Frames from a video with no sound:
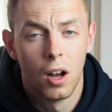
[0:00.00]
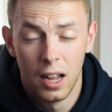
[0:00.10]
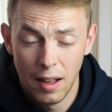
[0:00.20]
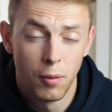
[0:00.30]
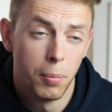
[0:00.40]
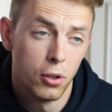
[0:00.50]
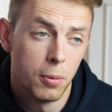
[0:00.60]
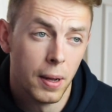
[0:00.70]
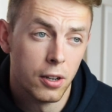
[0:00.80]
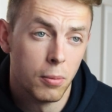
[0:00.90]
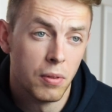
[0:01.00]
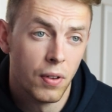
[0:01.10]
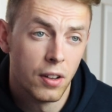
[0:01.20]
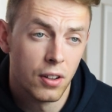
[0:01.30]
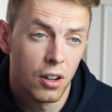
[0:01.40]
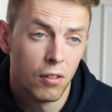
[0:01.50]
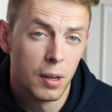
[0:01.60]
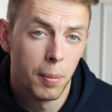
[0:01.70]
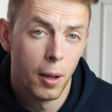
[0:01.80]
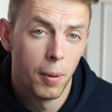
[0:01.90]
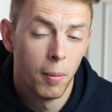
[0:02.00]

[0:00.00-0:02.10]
I have a booty band, to be fair, so I can't really pipe